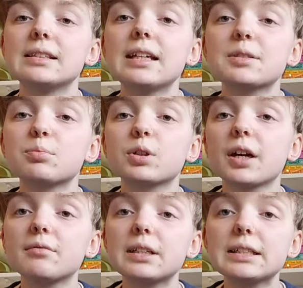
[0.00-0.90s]
Next book I
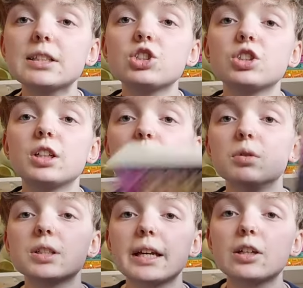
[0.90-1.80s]
read this year
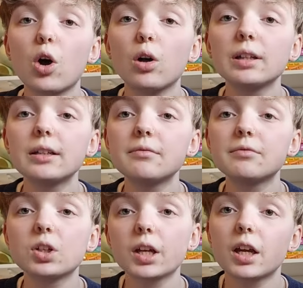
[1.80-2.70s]
was a Colleen
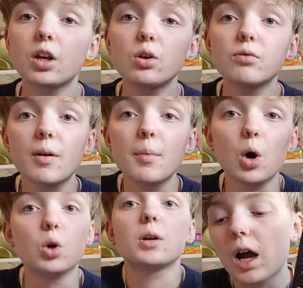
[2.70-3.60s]
fucking Hoover
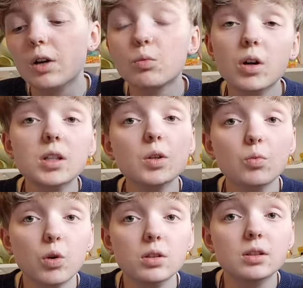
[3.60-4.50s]
book. And whilst it
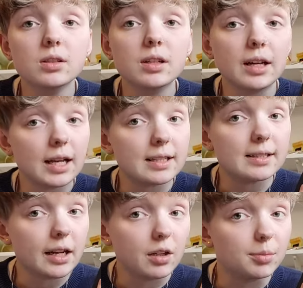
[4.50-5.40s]
wasn't as
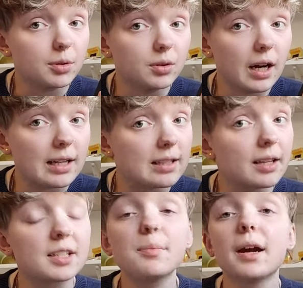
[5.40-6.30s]
terrible as I
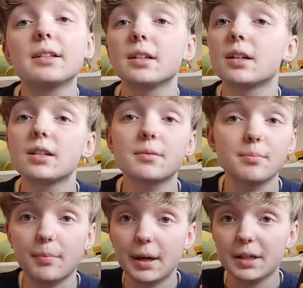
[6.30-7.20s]
expected, because
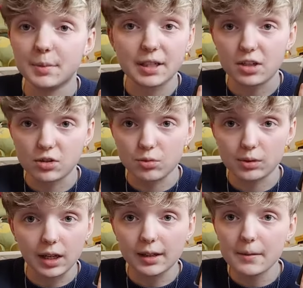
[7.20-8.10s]
my expectations were
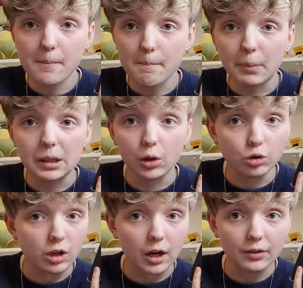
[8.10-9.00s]
like below
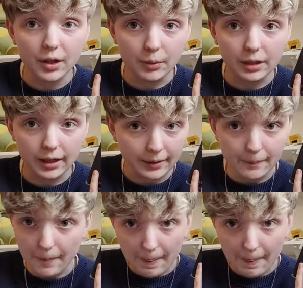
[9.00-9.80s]
ground, they were like